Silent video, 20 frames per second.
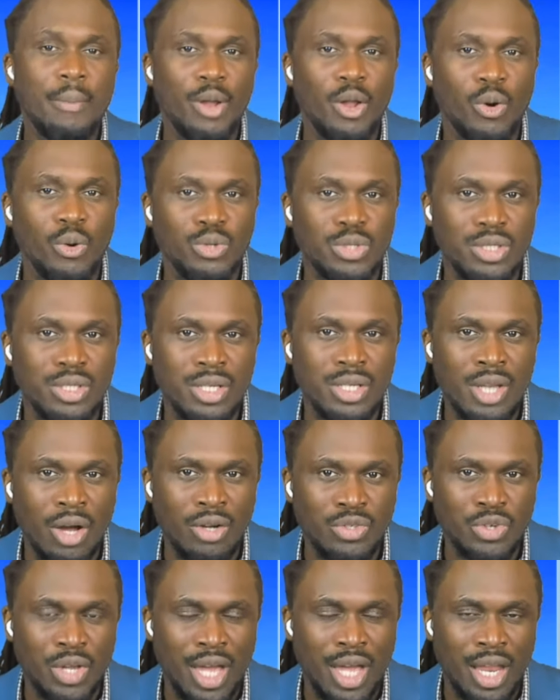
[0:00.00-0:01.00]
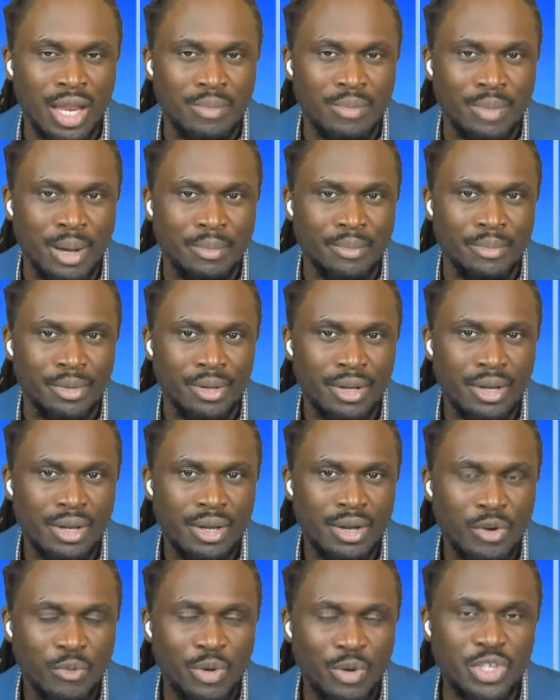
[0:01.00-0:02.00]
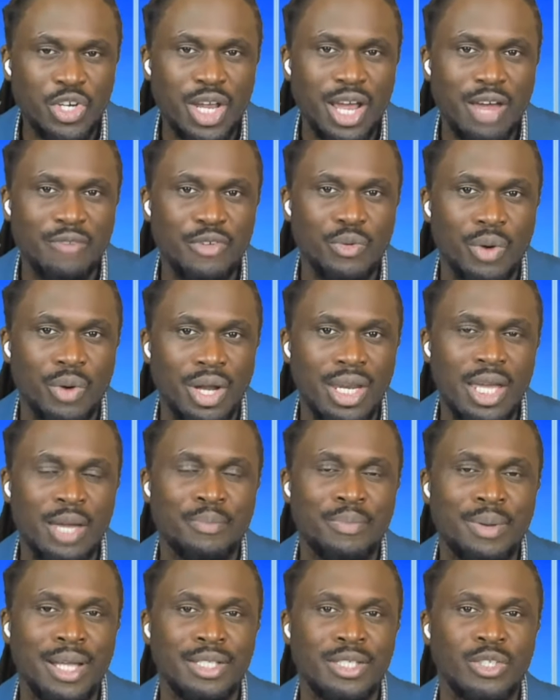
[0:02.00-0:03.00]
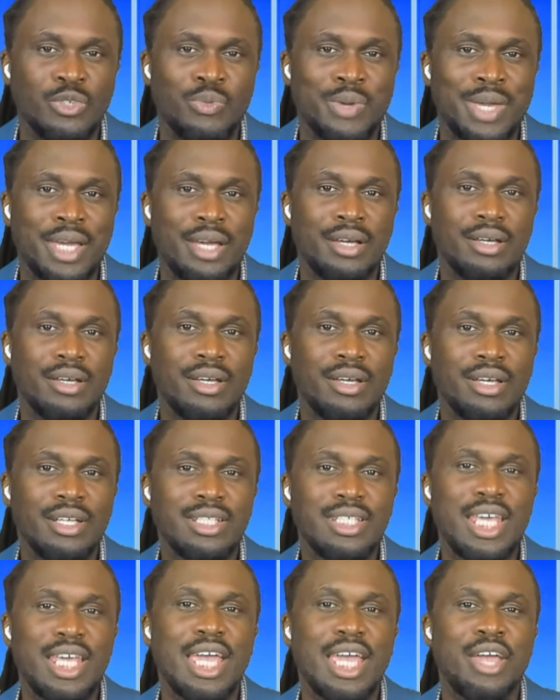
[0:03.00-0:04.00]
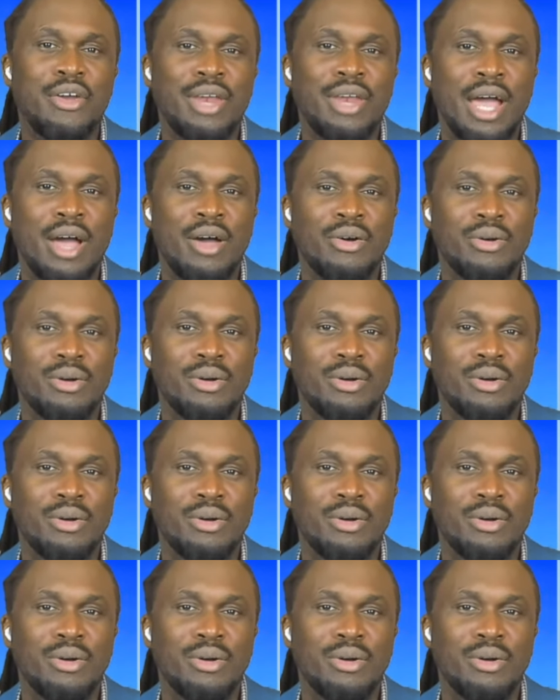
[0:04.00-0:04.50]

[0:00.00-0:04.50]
host, Dr. Kellen Bubb, wishing everyone a pleasant week. Take care now.